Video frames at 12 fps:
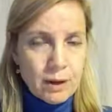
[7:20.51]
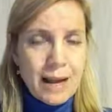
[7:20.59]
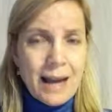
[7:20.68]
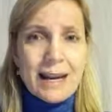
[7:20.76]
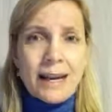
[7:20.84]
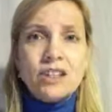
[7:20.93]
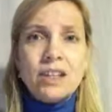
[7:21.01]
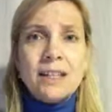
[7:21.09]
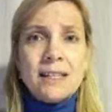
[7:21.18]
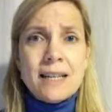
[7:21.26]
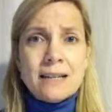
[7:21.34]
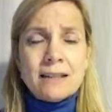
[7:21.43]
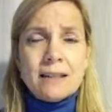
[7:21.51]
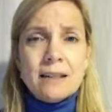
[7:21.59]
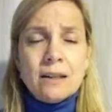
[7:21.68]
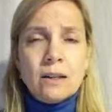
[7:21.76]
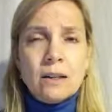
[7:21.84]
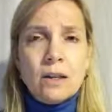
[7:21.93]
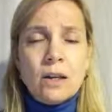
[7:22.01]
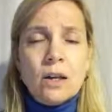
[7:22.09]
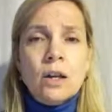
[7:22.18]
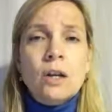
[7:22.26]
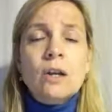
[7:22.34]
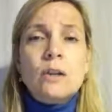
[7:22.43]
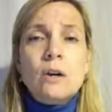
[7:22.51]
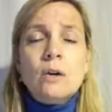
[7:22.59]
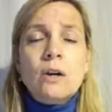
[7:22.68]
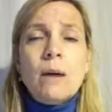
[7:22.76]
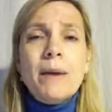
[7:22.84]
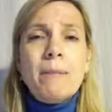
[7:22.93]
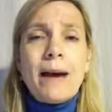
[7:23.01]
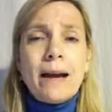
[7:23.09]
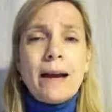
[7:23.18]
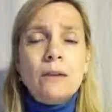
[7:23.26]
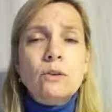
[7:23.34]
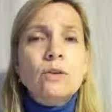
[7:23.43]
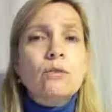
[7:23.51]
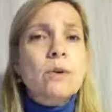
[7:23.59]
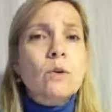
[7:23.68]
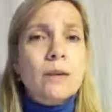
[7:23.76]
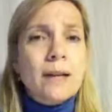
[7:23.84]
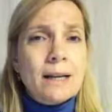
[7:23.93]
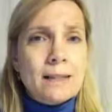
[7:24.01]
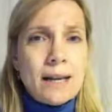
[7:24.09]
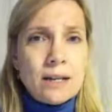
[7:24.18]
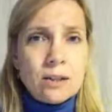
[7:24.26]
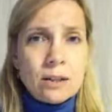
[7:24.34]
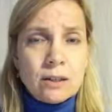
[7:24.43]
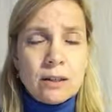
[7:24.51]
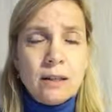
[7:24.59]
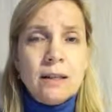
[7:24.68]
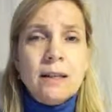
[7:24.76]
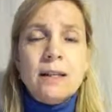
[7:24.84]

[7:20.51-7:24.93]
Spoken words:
And actually it is. So coming back to the reorganization